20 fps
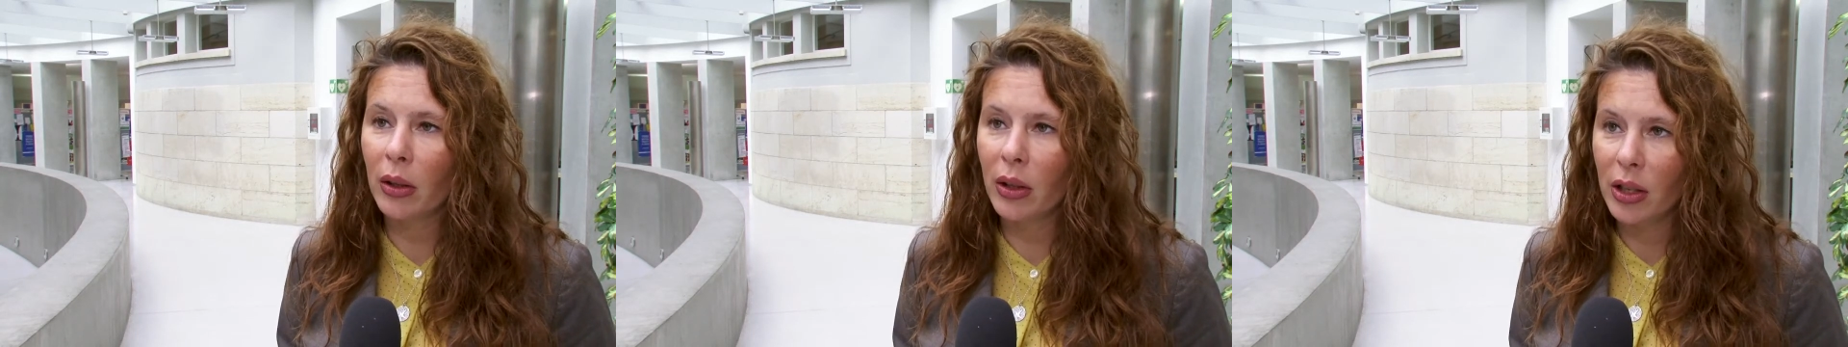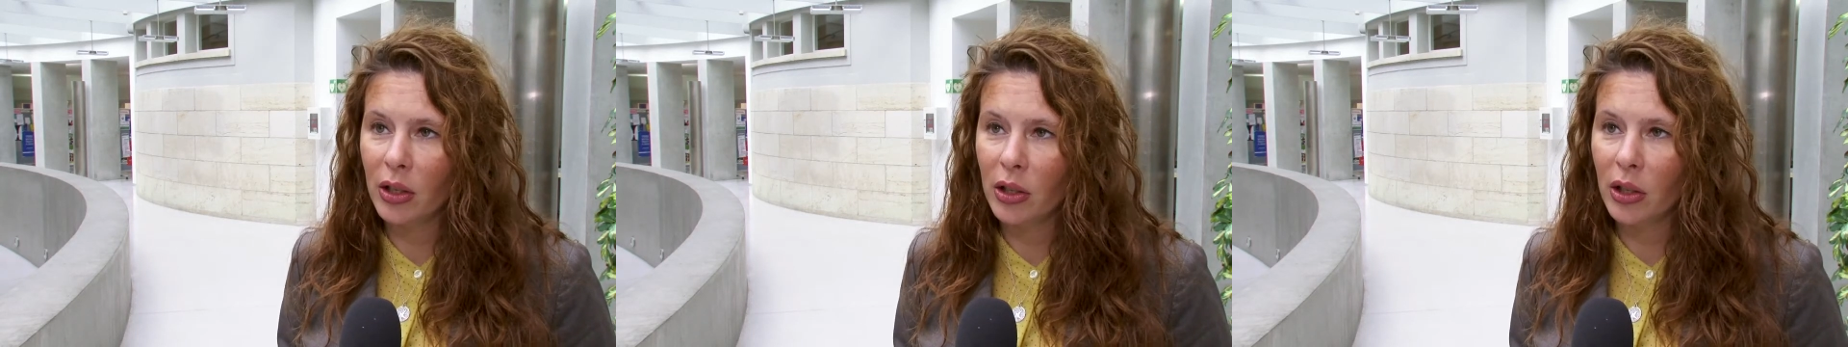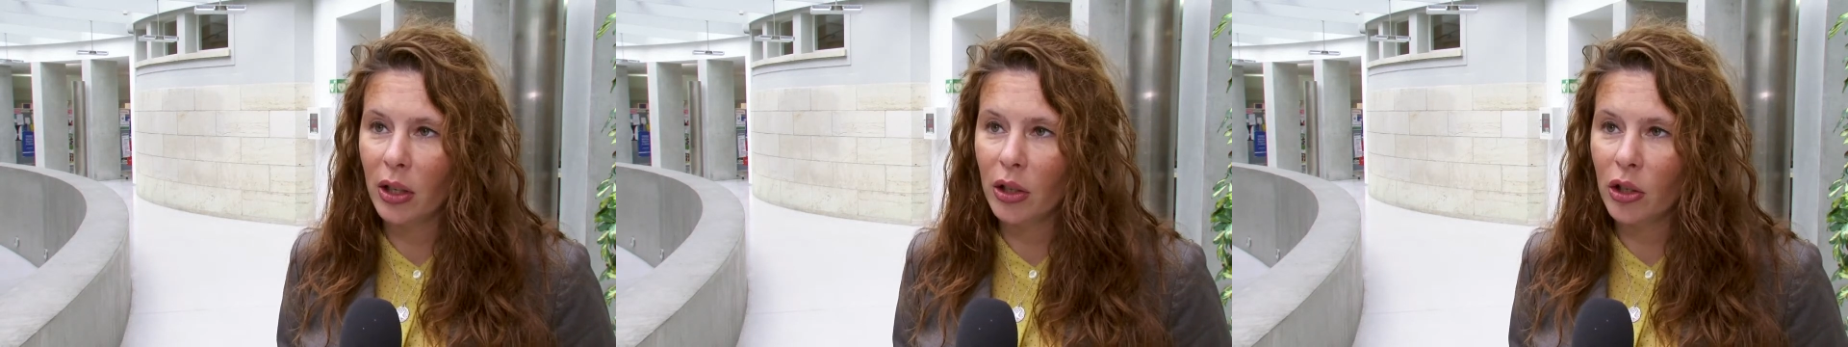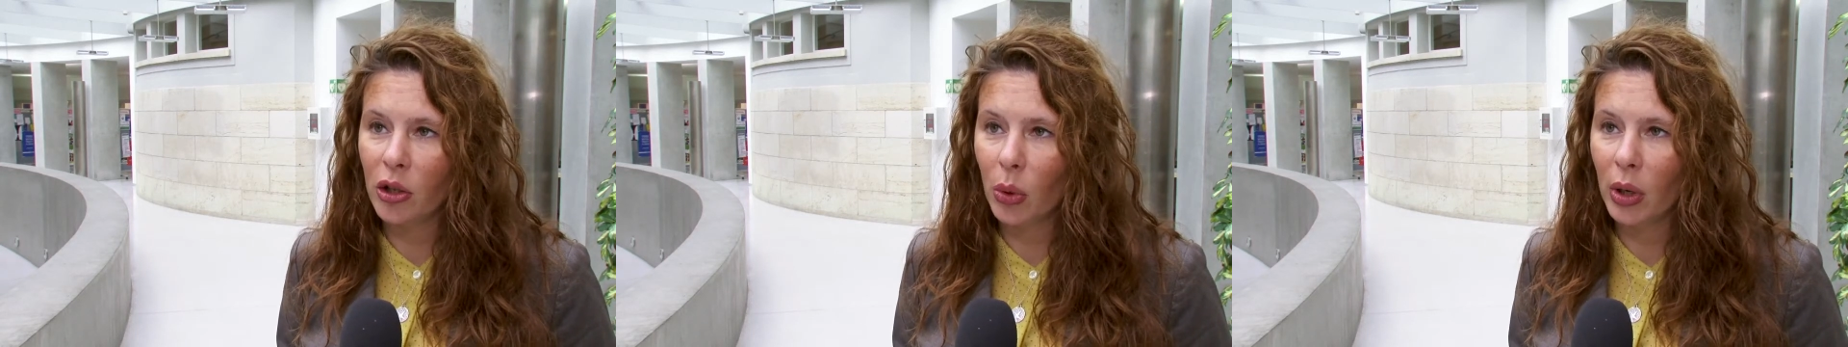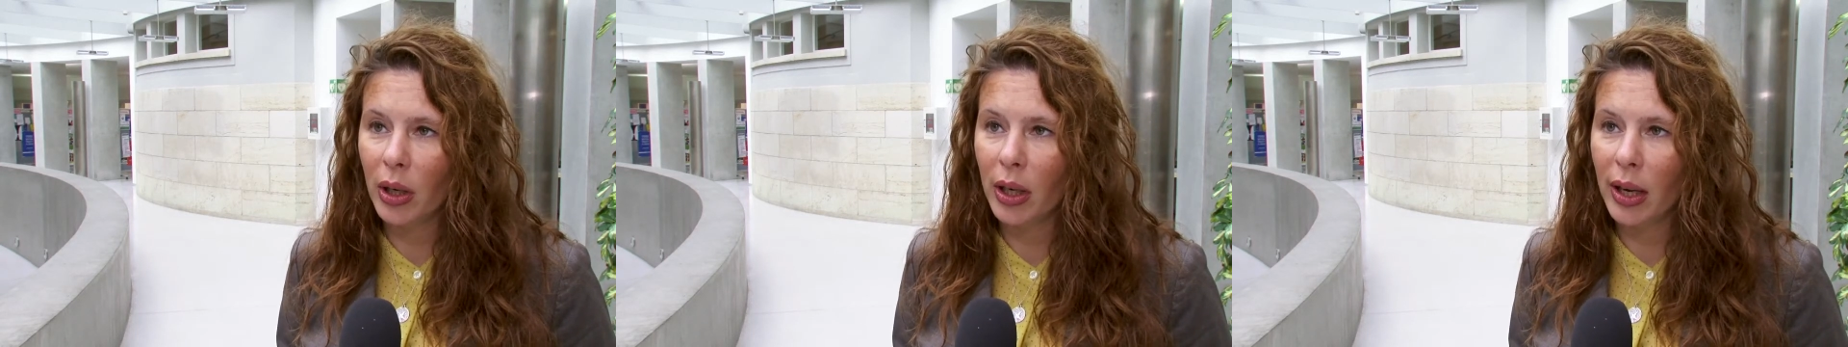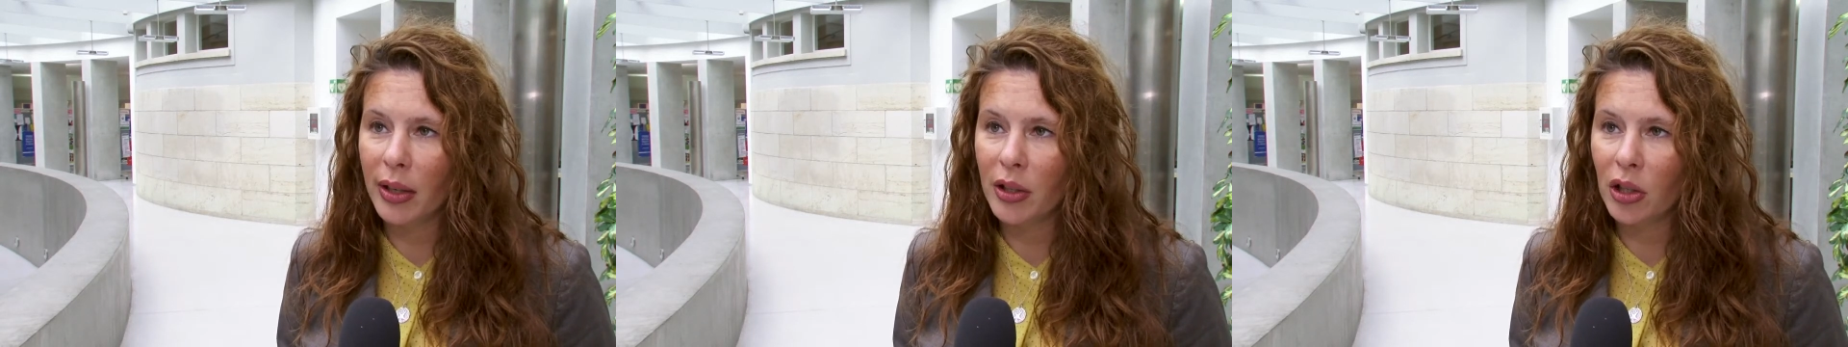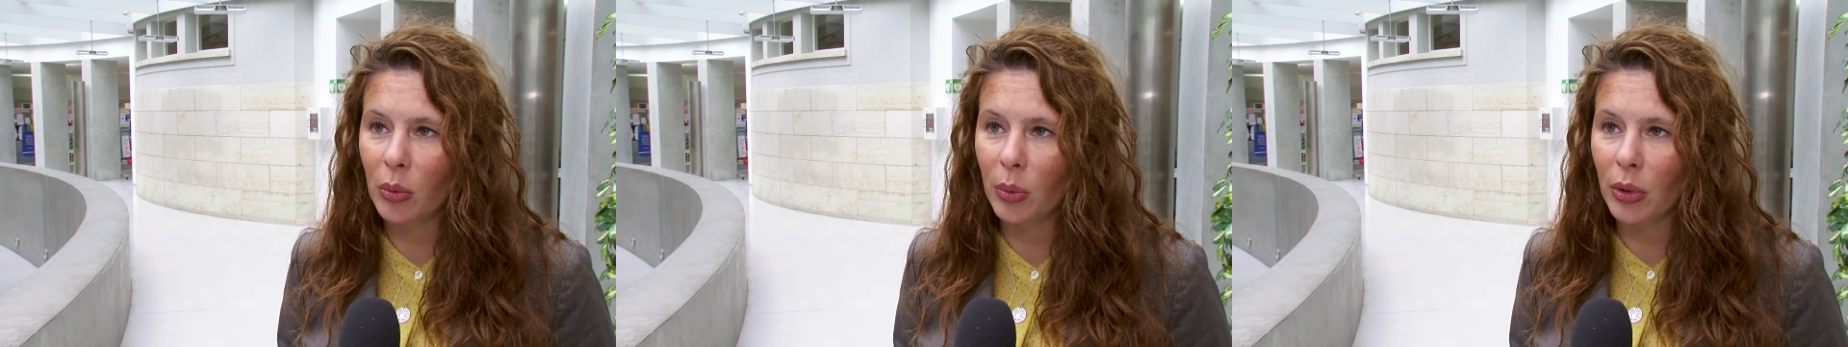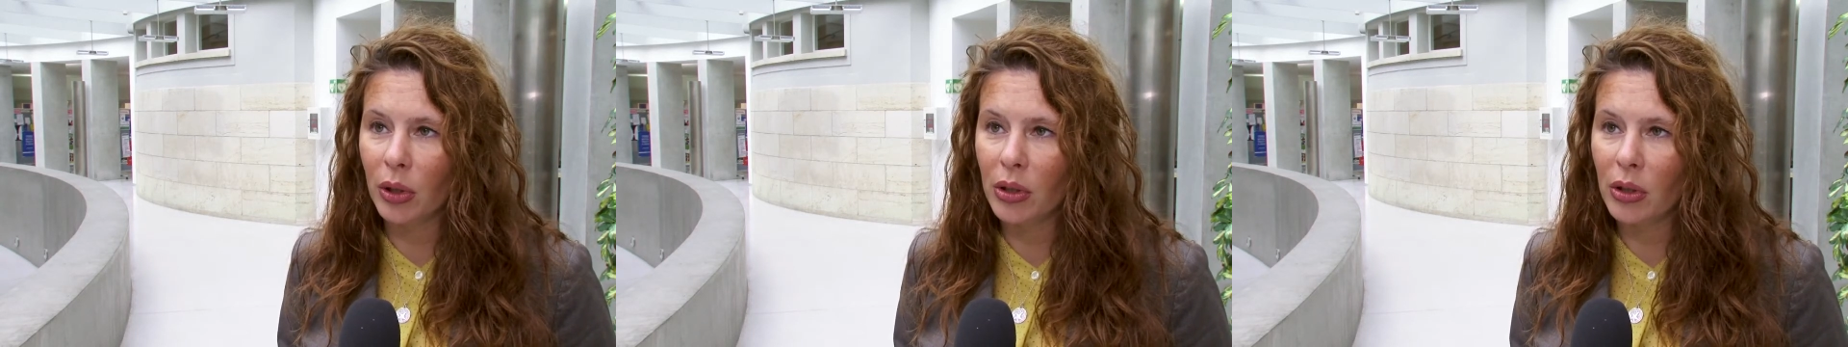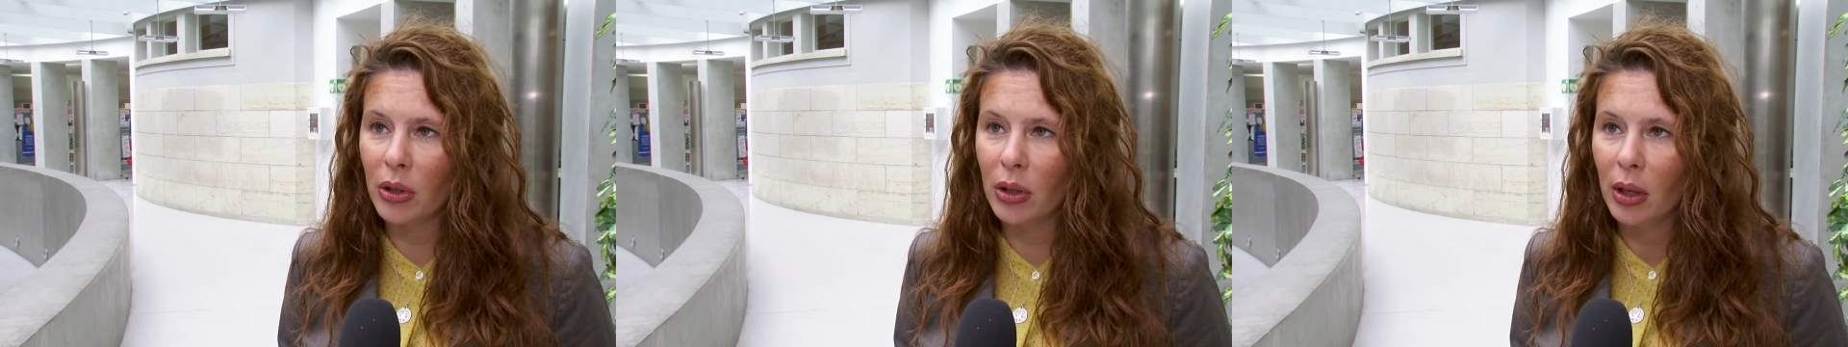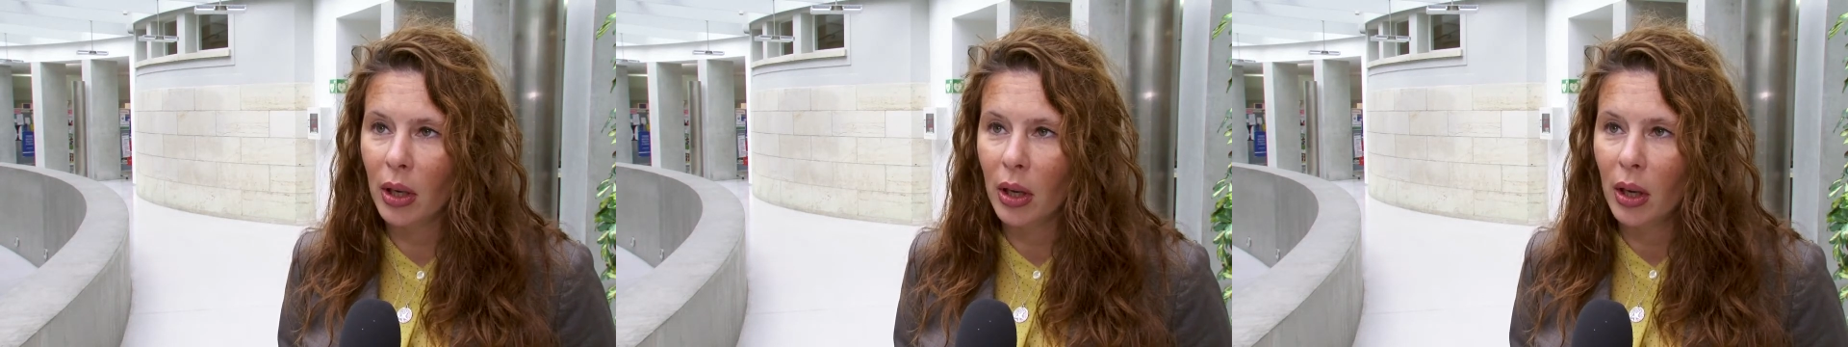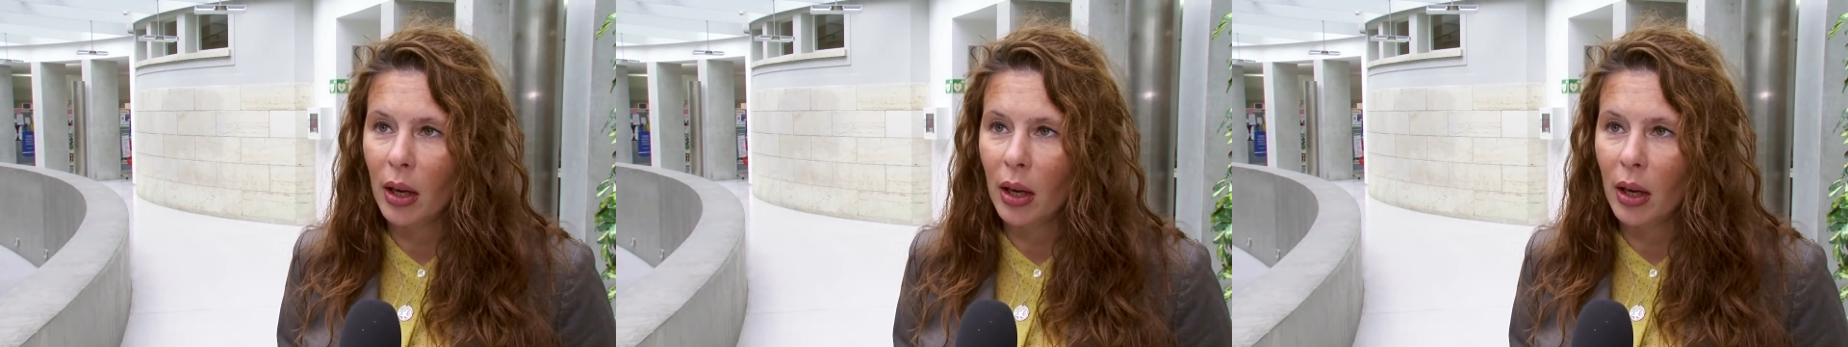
listening to our customers.